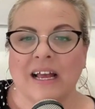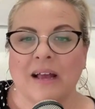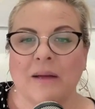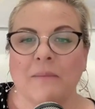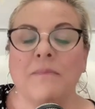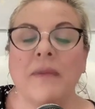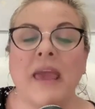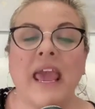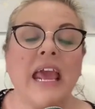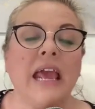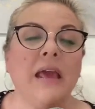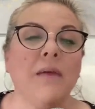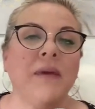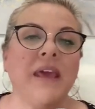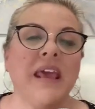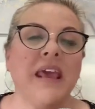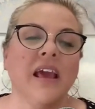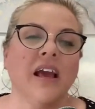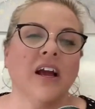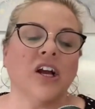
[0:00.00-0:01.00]

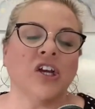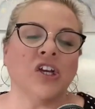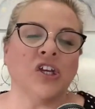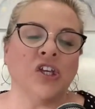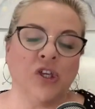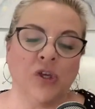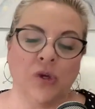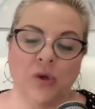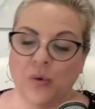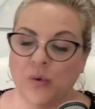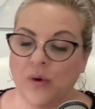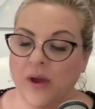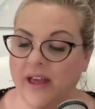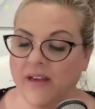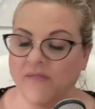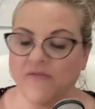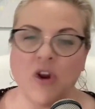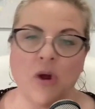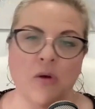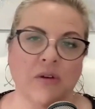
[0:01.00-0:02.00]
Maybe you
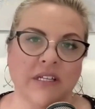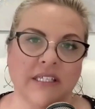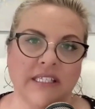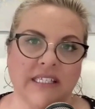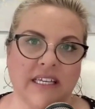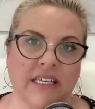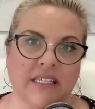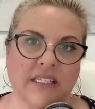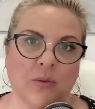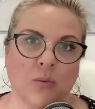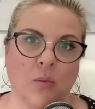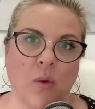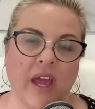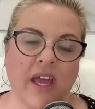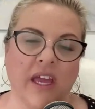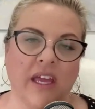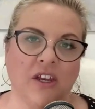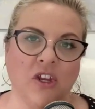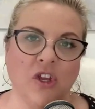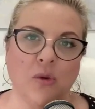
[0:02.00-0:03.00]
have noticed this
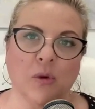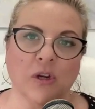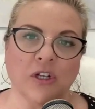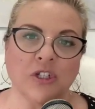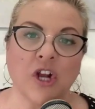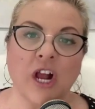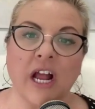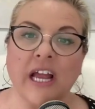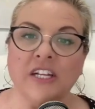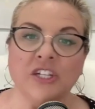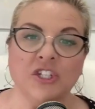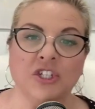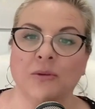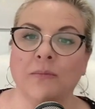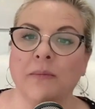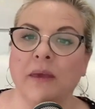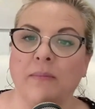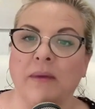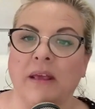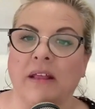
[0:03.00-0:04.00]
when you were trying to
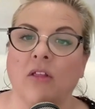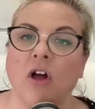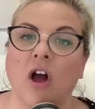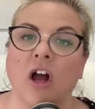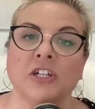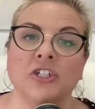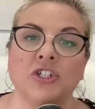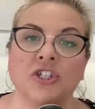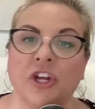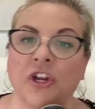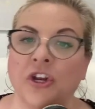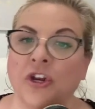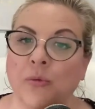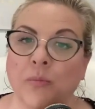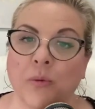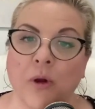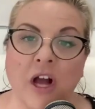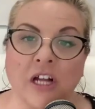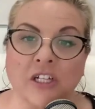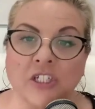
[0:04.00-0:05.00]
maybe launch a new
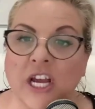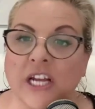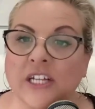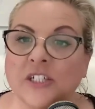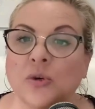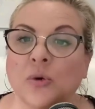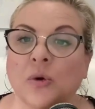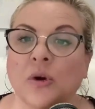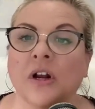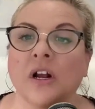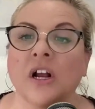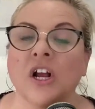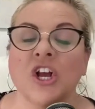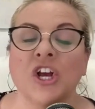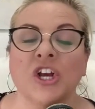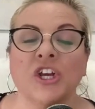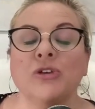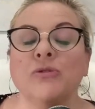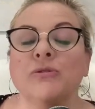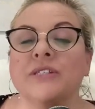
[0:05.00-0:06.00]
project or
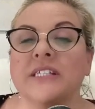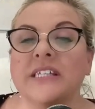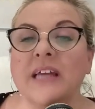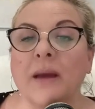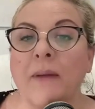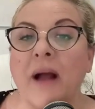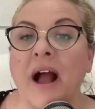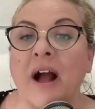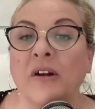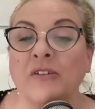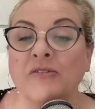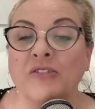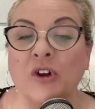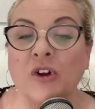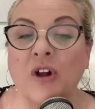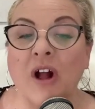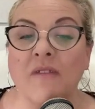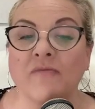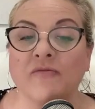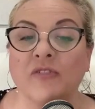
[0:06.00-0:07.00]
you step out of your
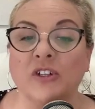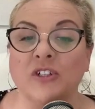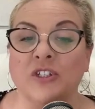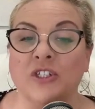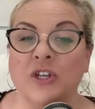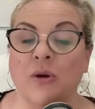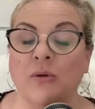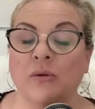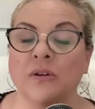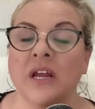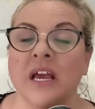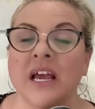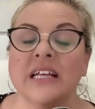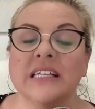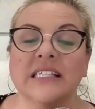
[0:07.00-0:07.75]
comfort zone.